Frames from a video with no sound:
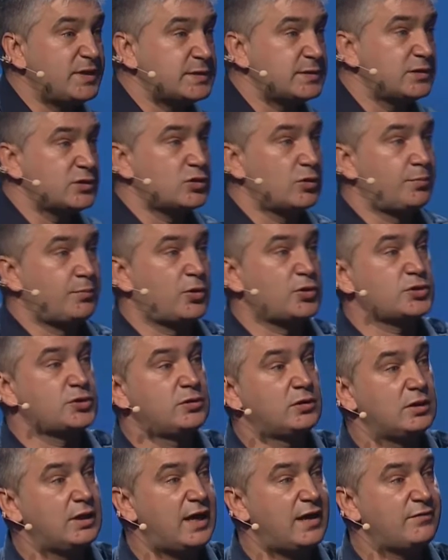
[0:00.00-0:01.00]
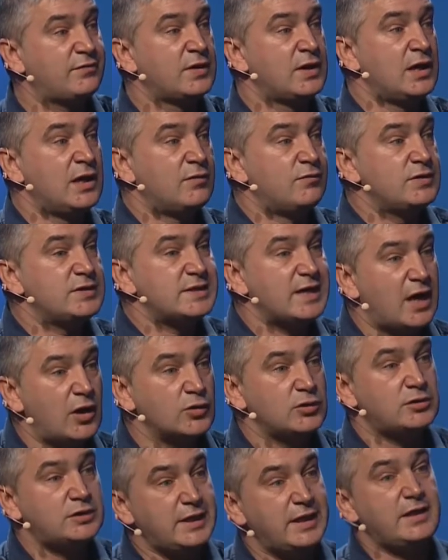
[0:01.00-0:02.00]
business or personal life
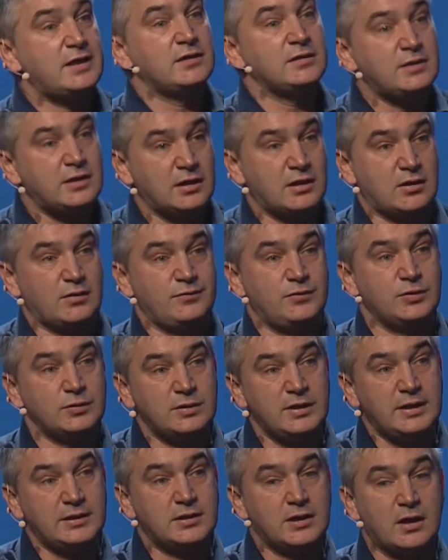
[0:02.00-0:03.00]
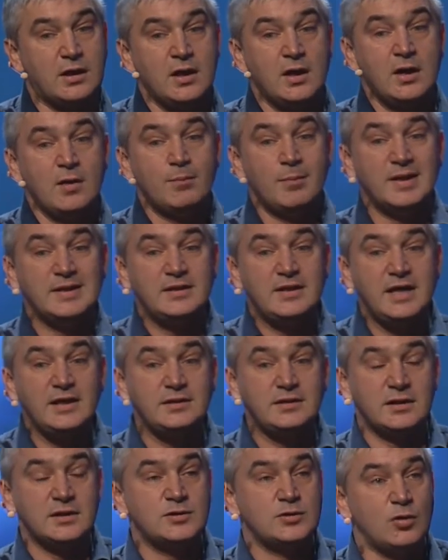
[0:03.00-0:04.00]
without taking care of your data. But
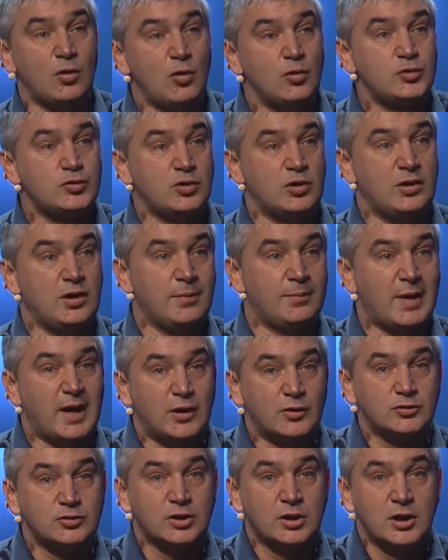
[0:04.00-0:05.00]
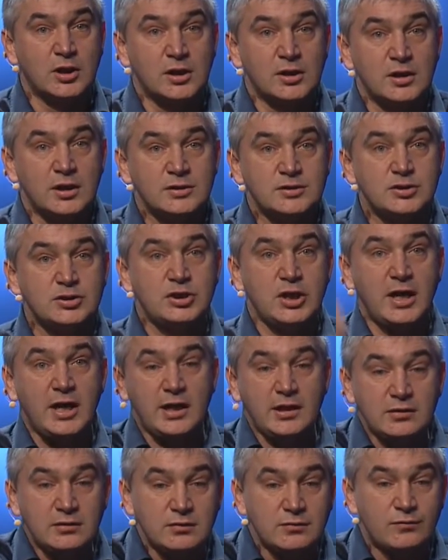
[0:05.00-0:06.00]
data is also about
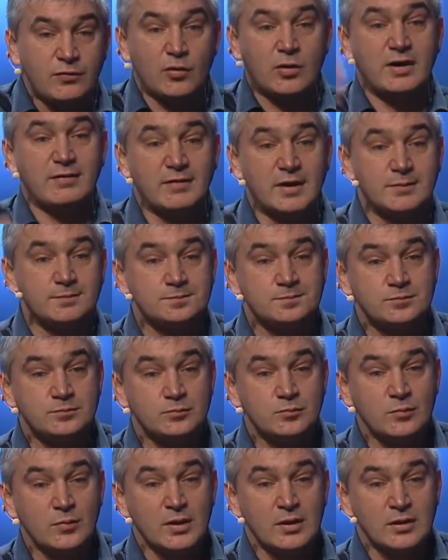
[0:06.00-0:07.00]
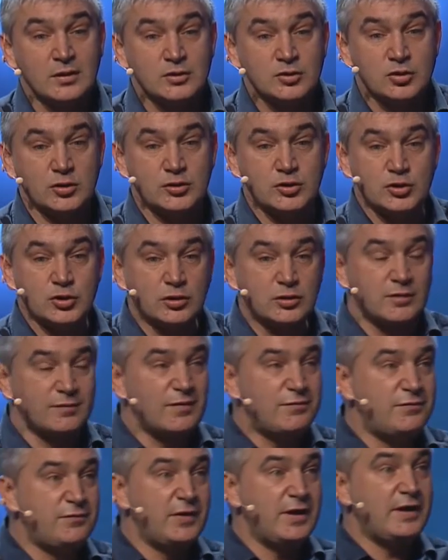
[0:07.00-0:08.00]
staying forever. So it's sort
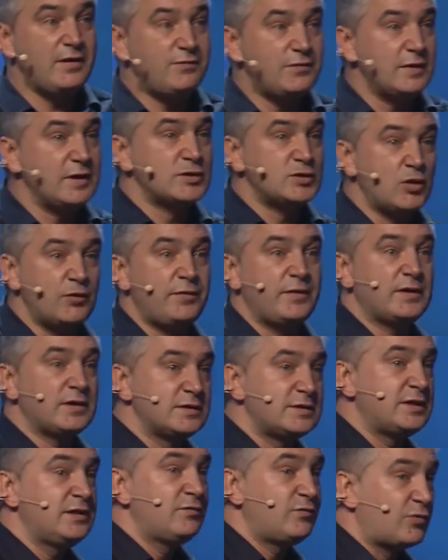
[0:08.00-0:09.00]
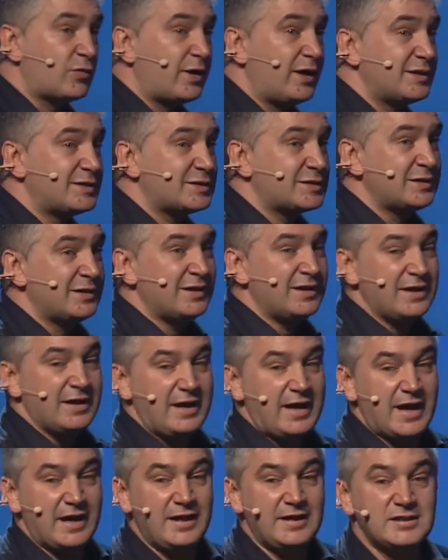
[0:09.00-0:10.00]
of a very philosophical thing for us.
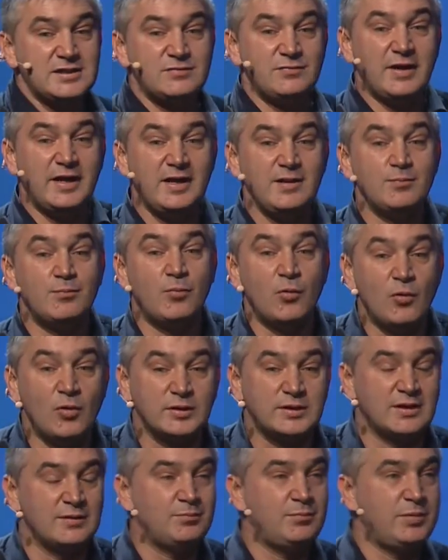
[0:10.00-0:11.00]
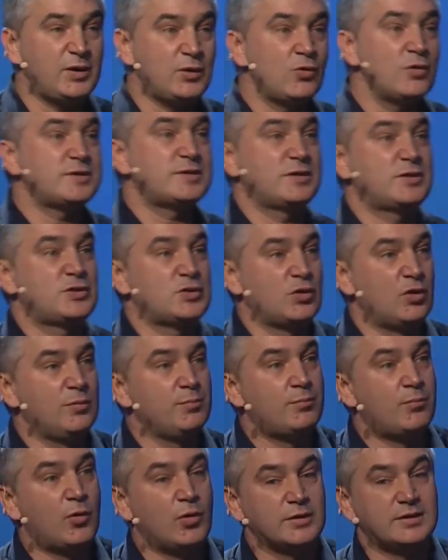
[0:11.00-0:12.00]
And it's very important because it's so
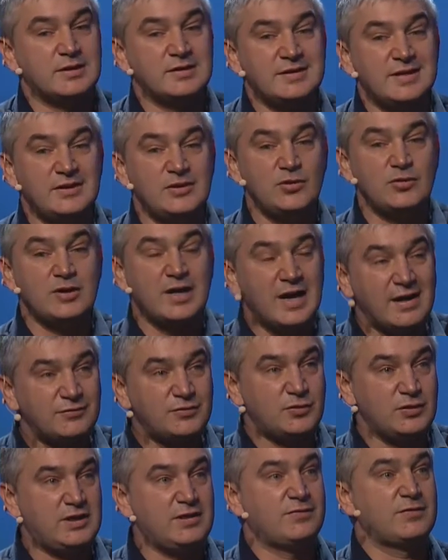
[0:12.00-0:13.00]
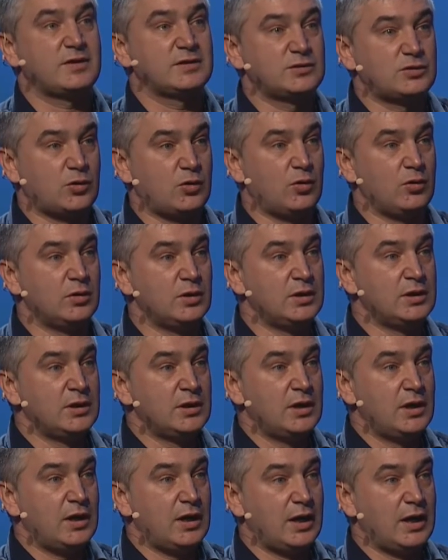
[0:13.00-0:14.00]
important that you have to give control
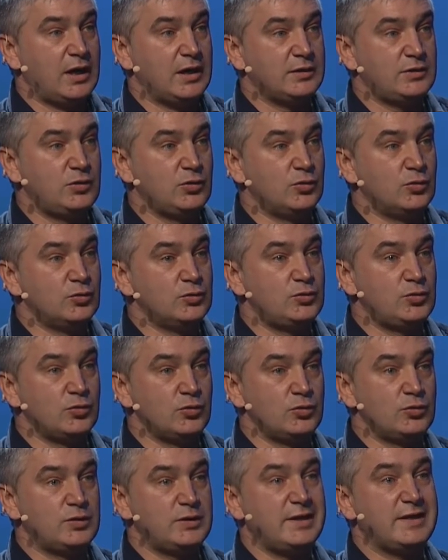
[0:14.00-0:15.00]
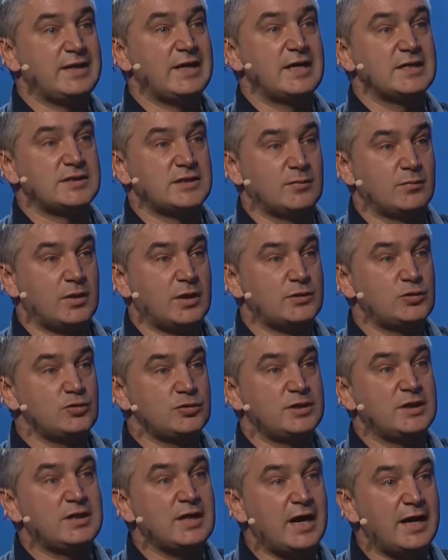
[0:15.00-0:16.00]
to the customer,
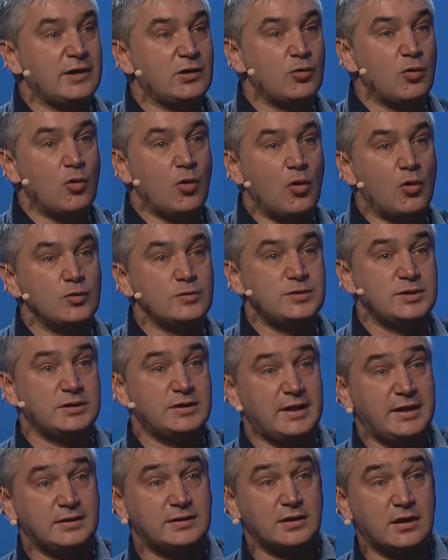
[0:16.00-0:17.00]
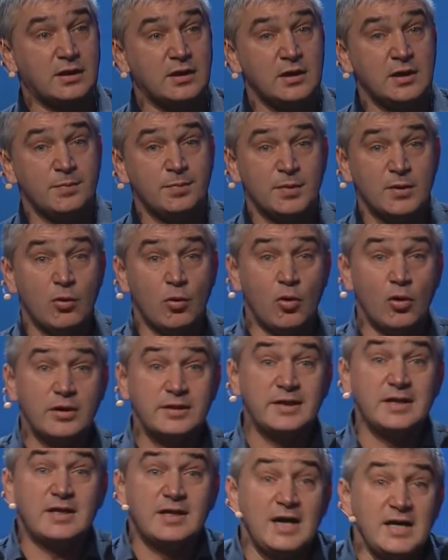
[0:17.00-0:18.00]
to the guy who owns the data. Or
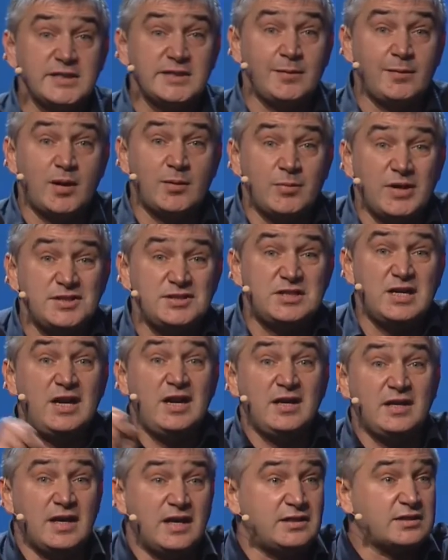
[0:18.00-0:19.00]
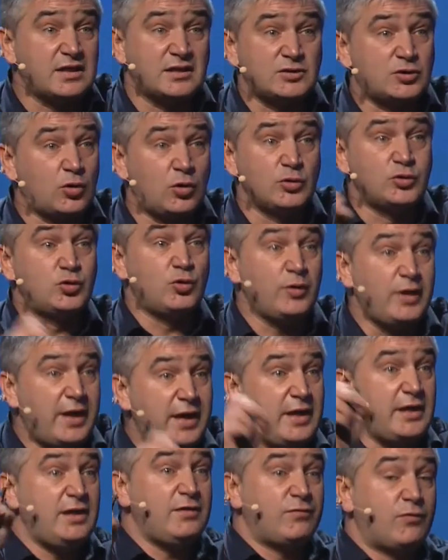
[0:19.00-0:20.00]
the customer may delegate control to
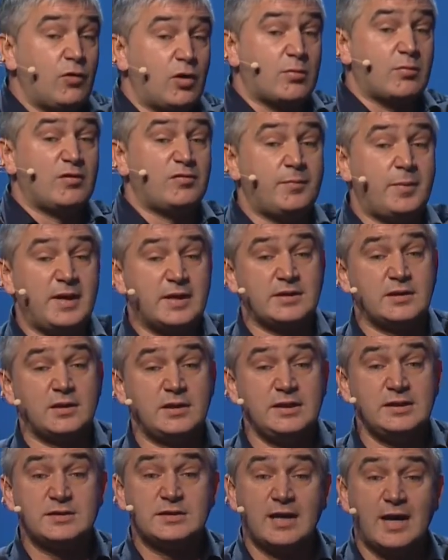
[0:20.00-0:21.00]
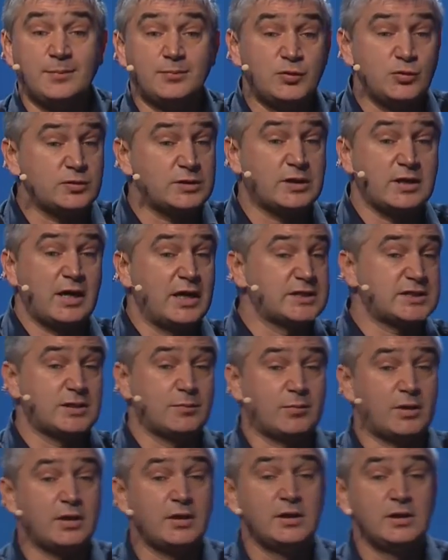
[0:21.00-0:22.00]
any form of partner. It's up to the
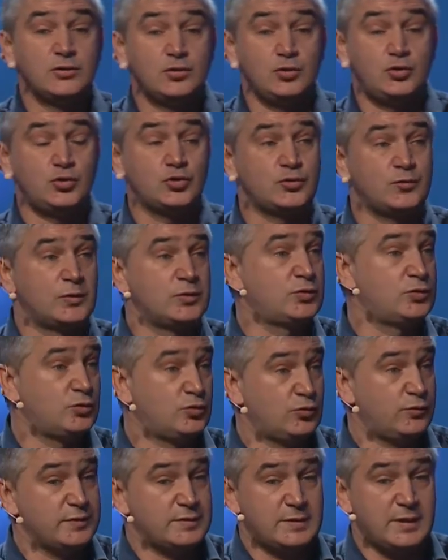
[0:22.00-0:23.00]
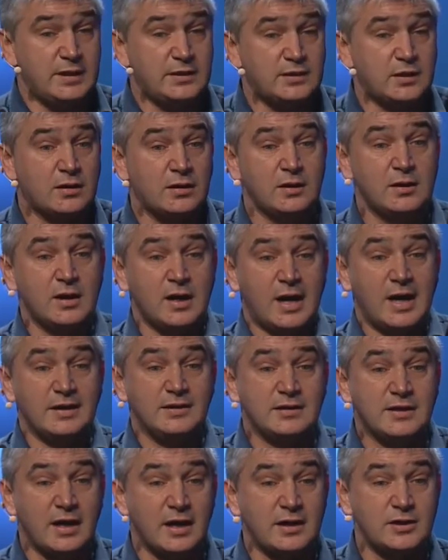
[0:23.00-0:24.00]
customer to choose what to do with data. I
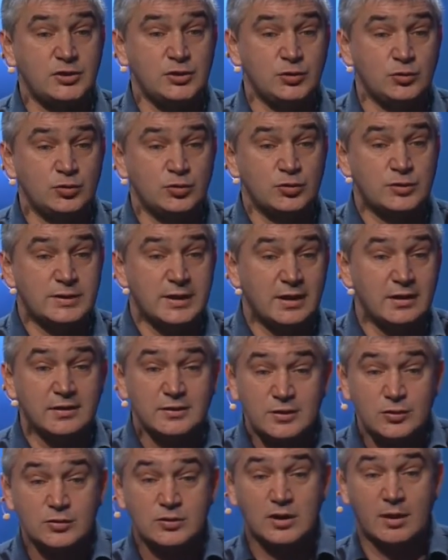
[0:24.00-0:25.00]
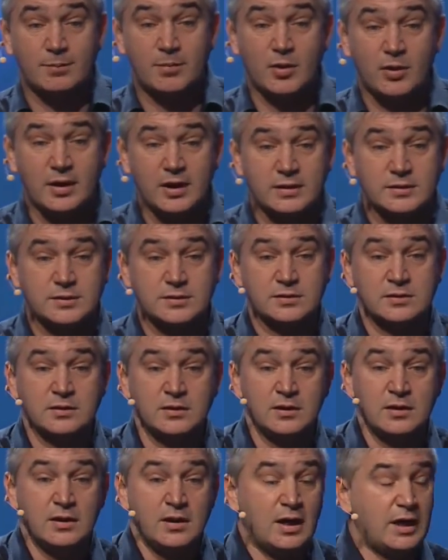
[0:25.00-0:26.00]
encourage you to sell and use our products.
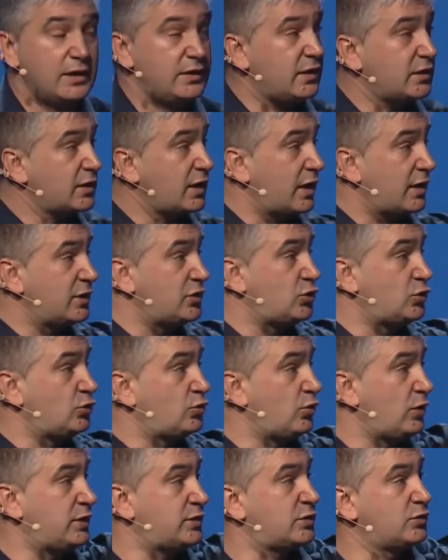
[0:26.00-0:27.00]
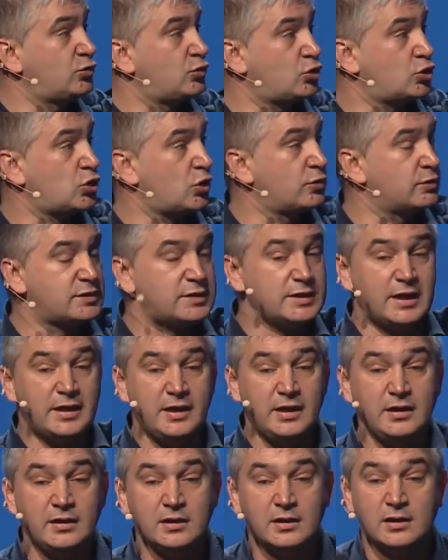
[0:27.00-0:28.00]
I encourage you to listen to John
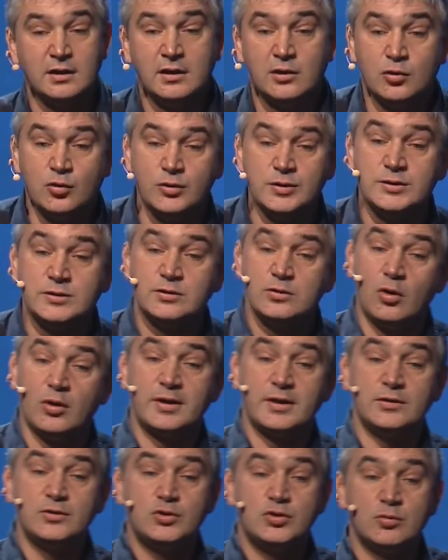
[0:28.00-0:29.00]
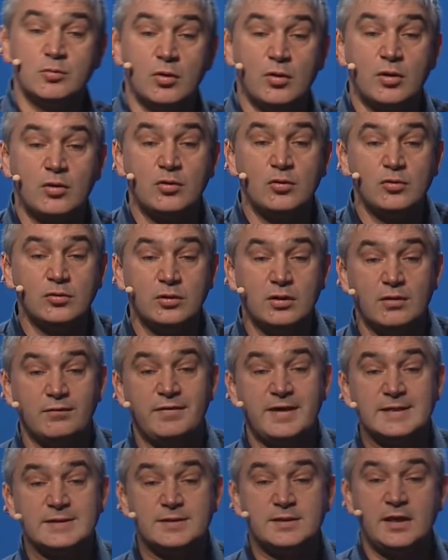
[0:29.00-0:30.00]
Zani, who is talking tomorrow,
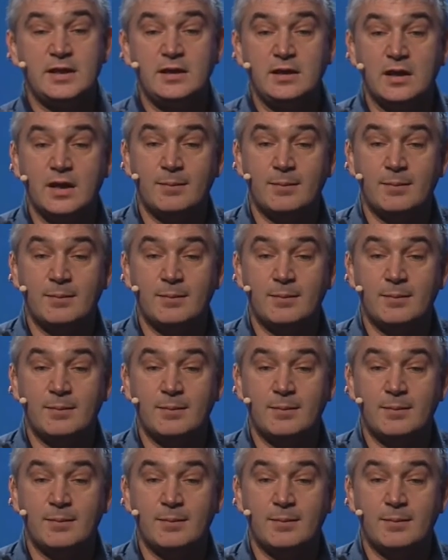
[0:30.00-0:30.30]
Wednesday,